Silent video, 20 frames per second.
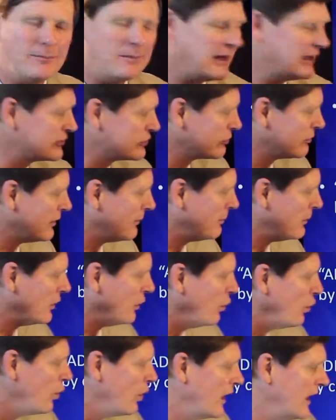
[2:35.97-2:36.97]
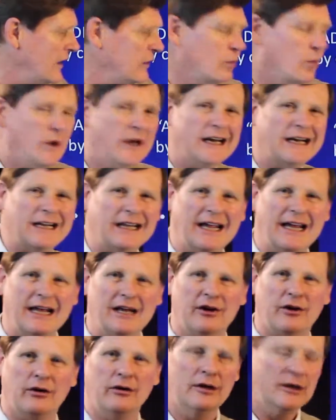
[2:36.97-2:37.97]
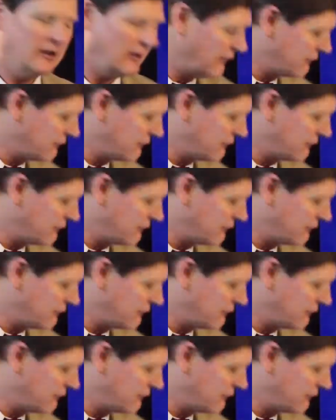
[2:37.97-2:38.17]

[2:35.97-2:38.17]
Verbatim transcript: measurable one week later